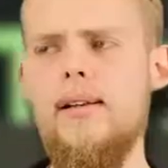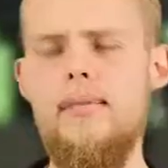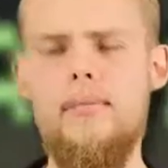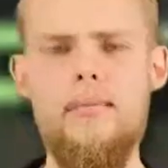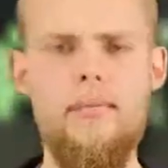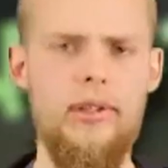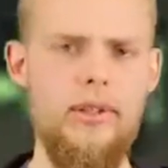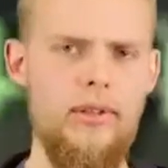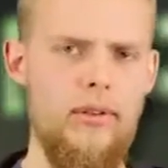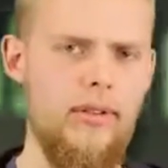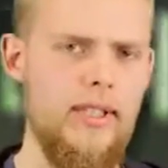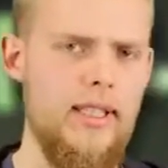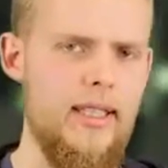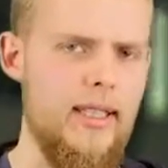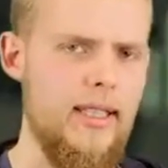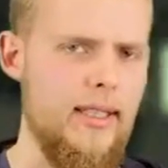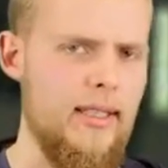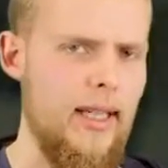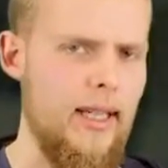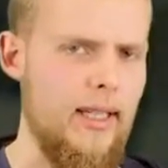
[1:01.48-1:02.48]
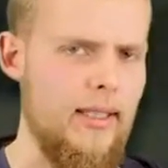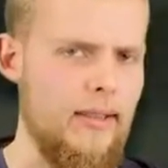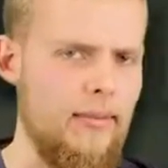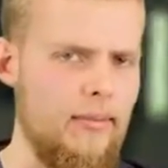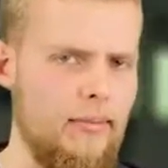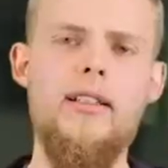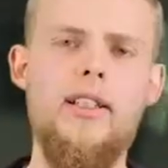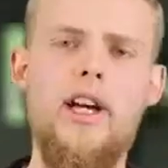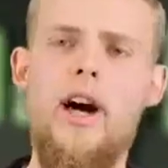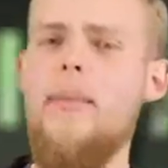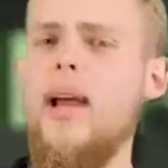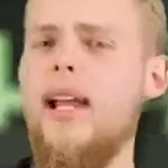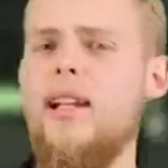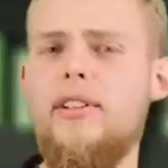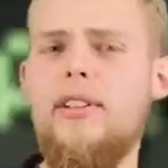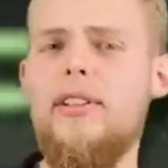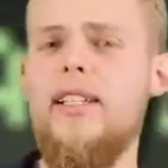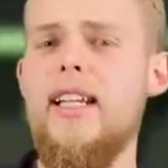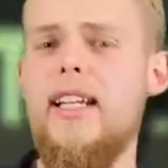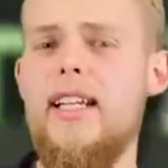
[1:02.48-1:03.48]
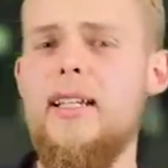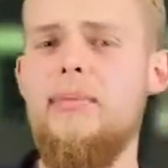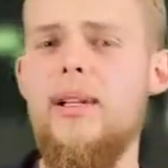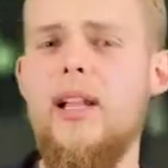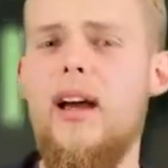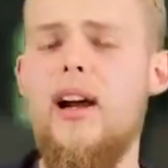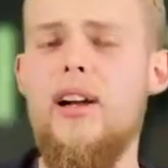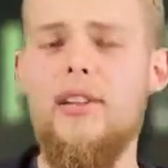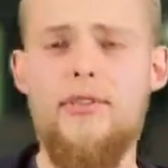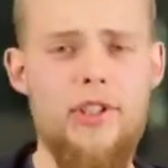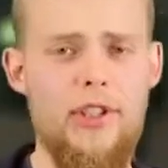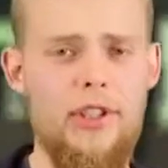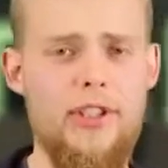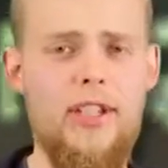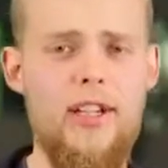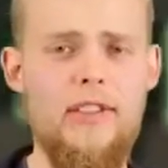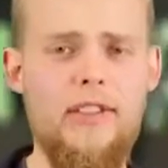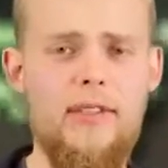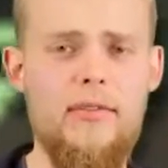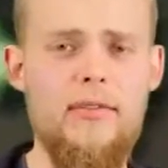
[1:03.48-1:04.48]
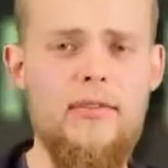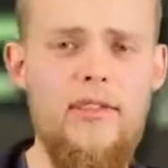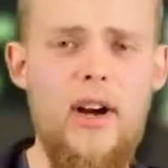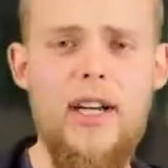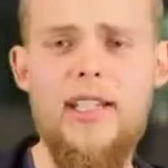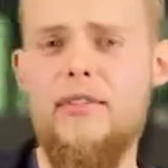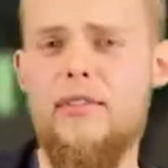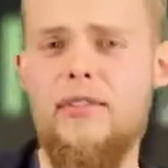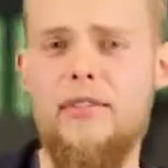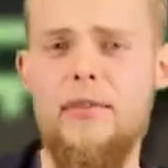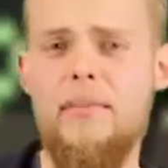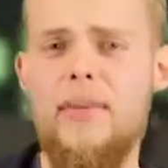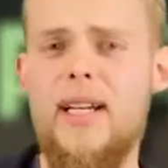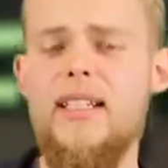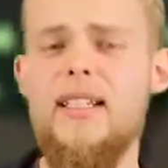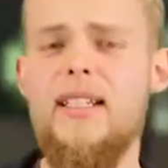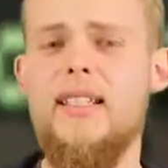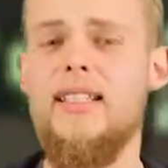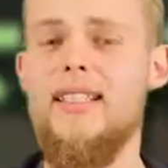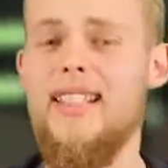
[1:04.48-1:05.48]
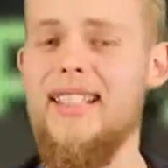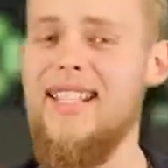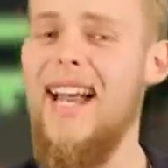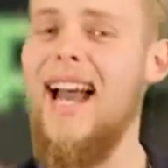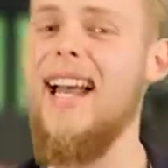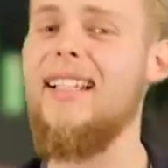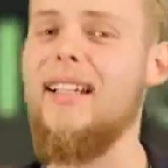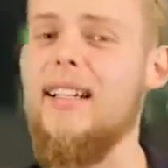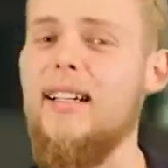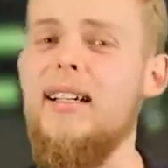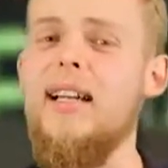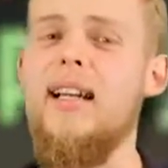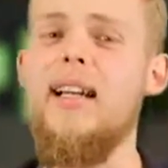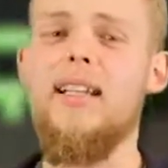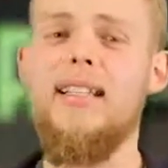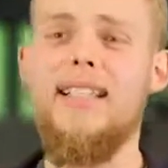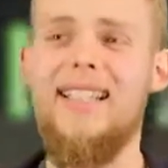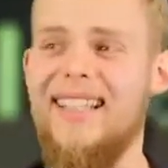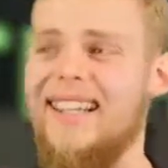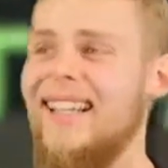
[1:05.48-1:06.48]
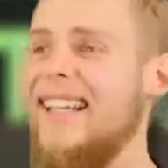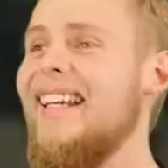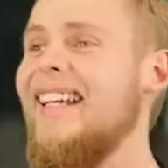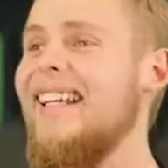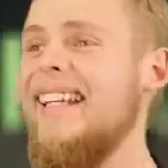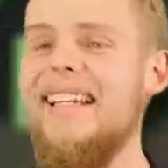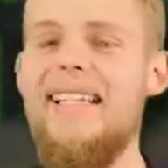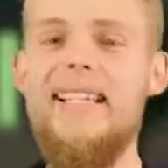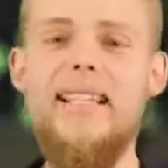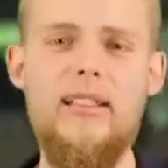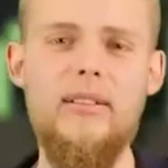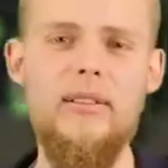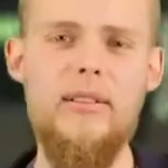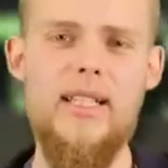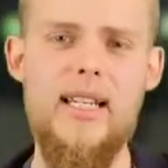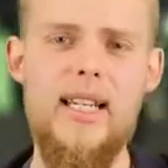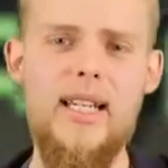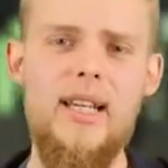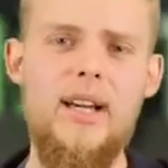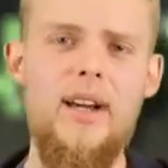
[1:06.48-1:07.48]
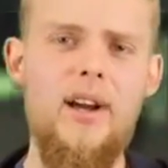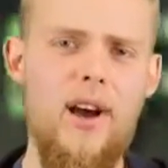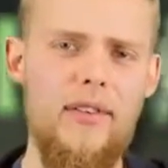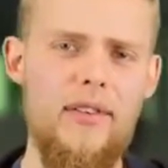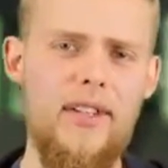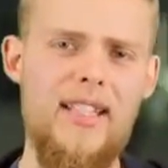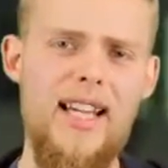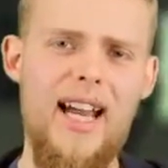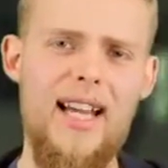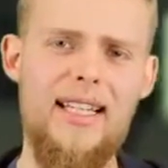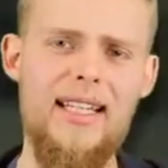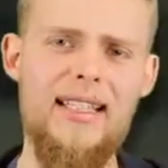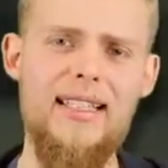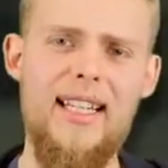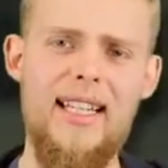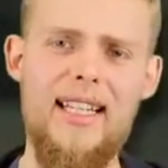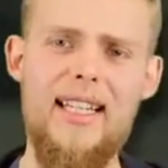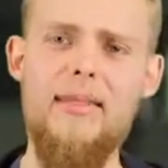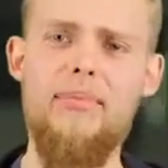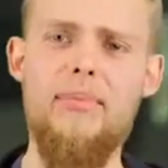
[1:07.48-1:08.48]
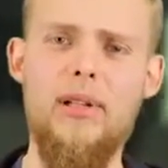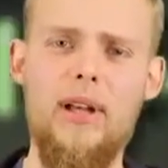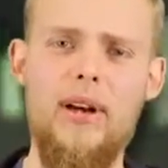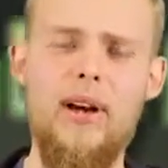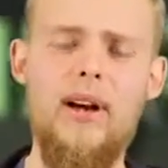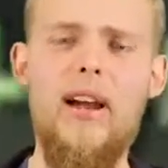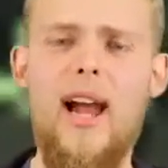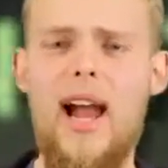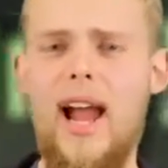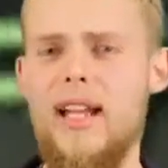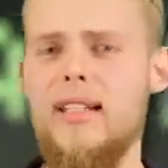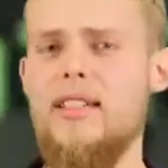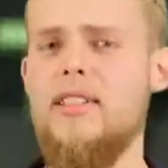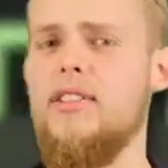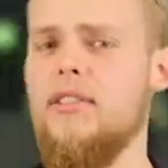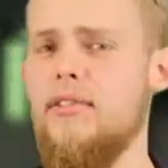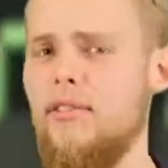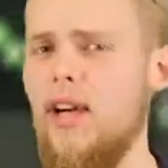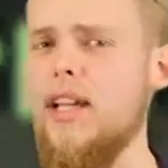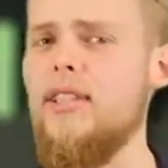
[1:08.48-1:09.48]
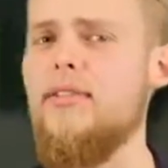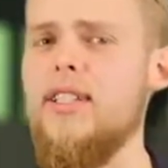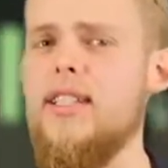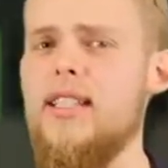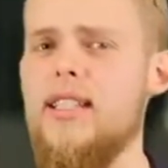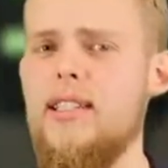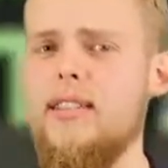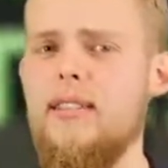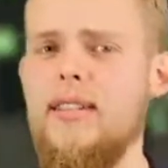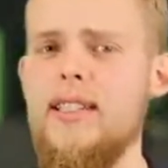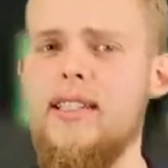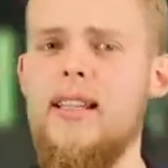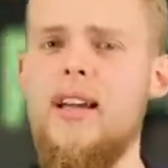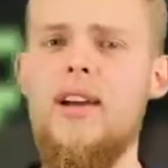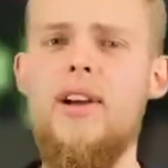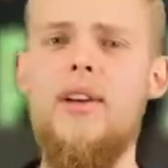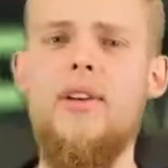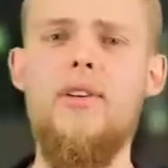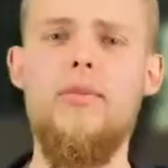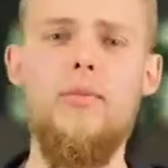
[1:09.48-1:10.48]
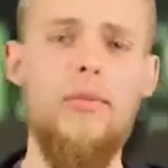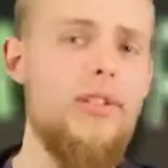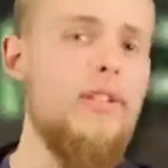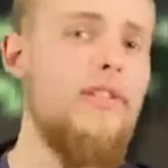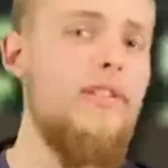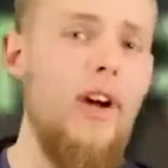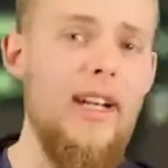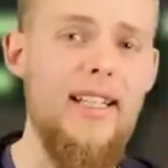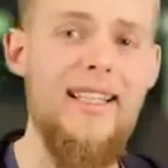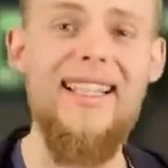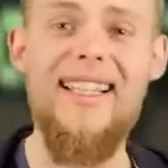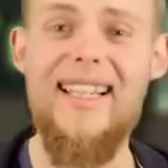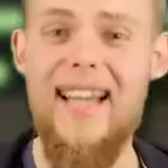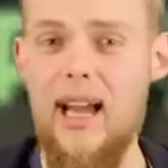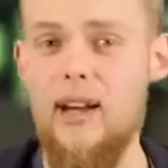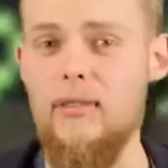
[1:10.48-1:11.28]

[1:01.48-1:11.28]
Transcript: but not in this case. Carmella and Nikki Bella have just done some fights for a bit, and Natalya, clearly guilty of attacking Nikki Bella at Survivor Series, was finally